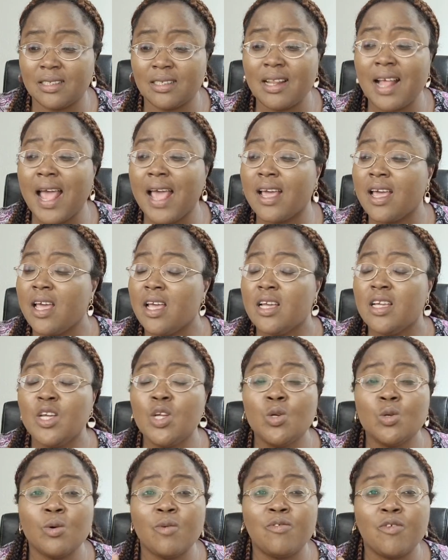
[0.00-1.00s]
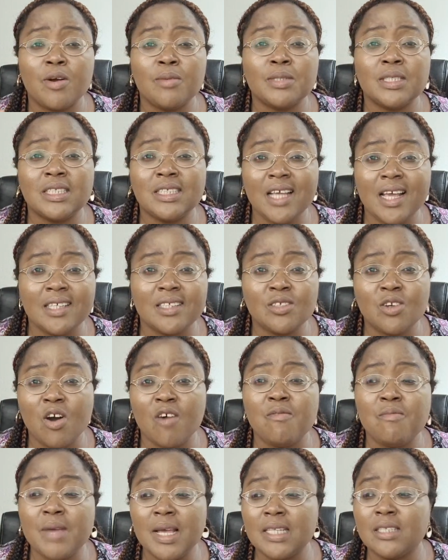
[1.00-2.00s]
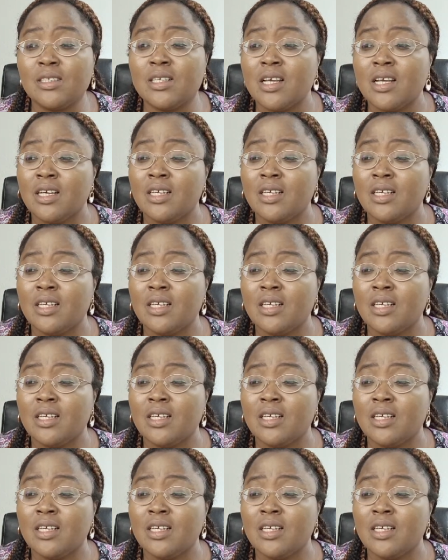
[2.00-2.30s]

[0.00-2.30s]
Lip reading: Like, from state government,